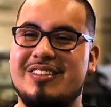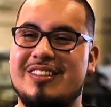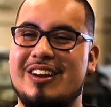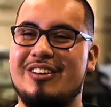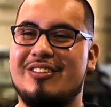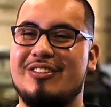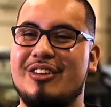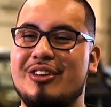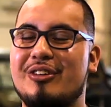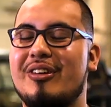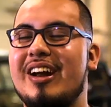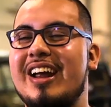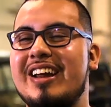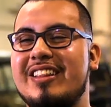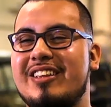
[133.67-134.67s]
They're
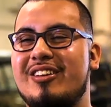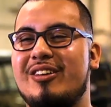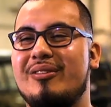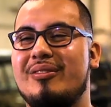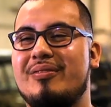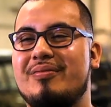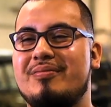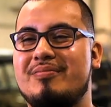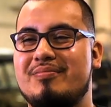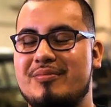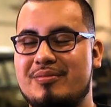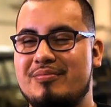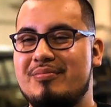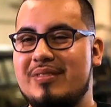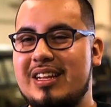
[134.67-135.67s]
great, you know.
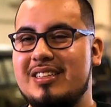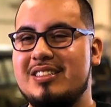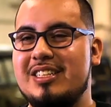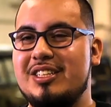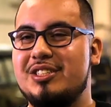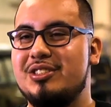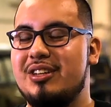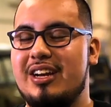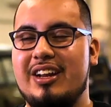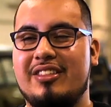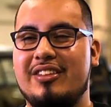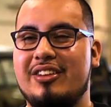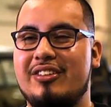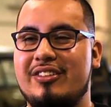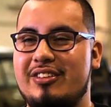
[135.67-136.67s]
They teach you
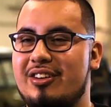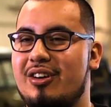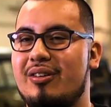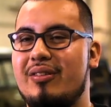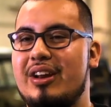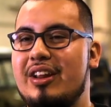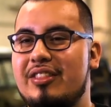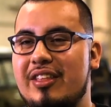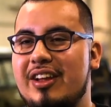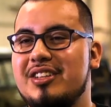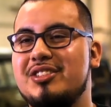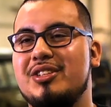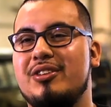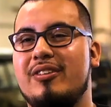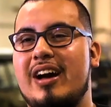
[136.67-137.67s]
anything, you know, any
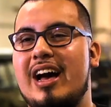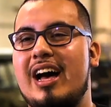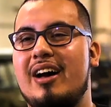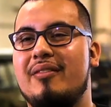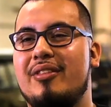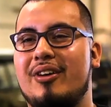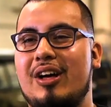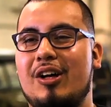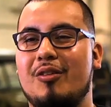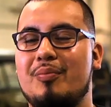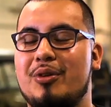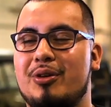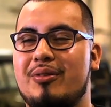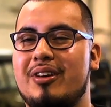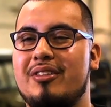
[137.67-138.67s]
issue you have, they'll
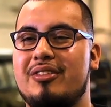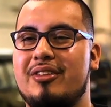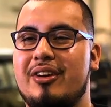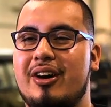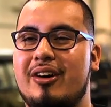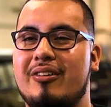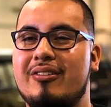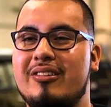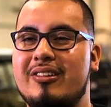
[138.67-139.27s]
help you with, you know.